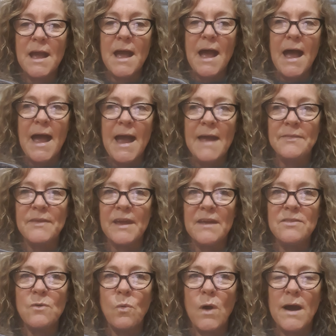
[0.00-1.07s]
and there
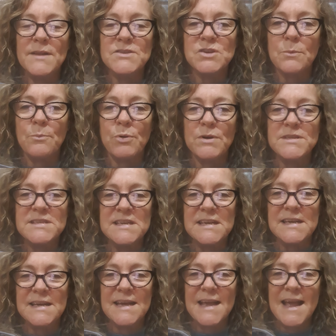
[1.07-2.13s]
the wines are pretty,